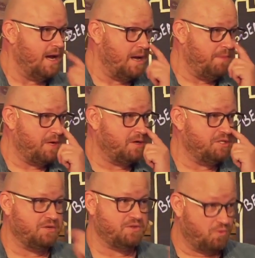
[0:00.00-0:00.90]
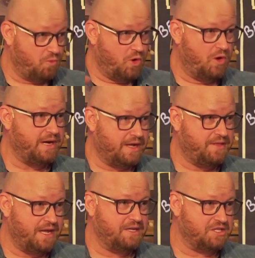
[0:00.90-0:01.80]
because there's a world out
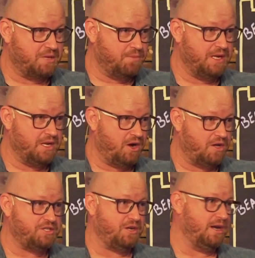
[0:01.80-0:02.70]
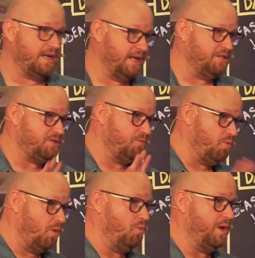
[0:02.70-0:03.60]
there that's completely hostile against
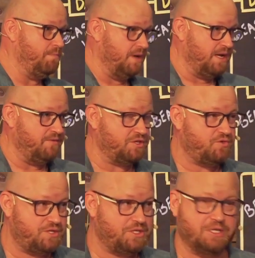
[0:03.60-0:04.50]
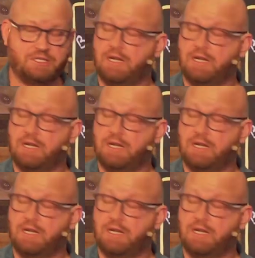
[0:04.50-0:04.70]
what we believe as Christians.